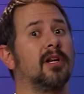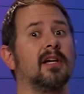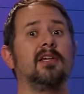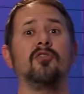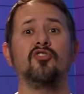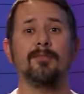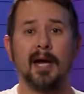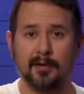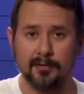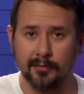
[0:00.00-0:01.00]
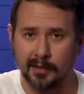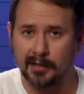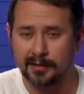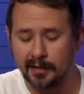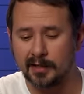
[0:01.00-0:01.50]
it a huge amount or
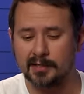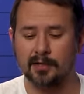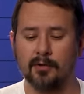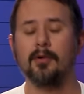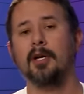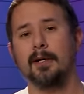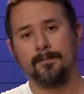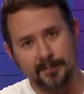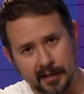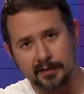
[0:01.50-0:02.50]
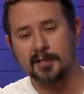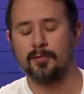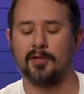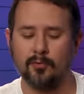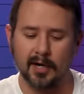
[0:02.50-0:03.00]
anything, so take this
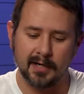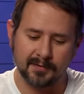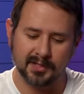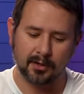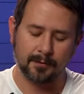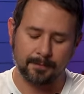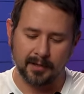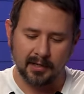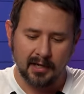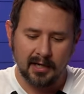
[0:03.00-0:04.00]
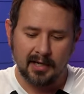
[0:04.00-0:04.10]
with a grain of salt, but